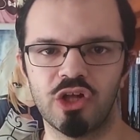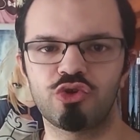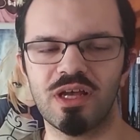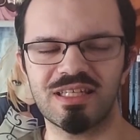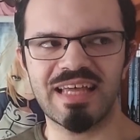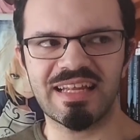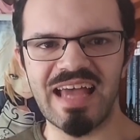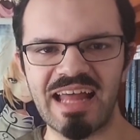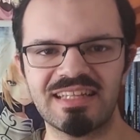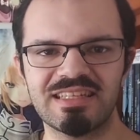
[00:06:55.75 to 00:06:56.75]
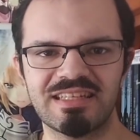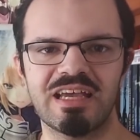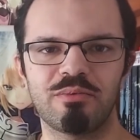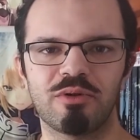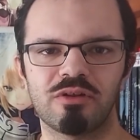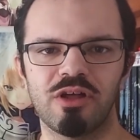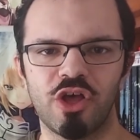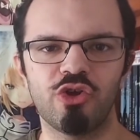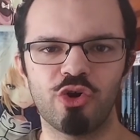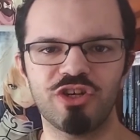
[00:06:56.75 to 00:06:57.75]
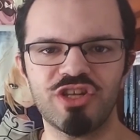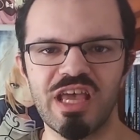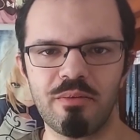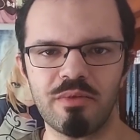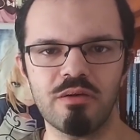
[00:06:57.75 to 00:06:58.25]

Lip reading: Trust that at the table, your DM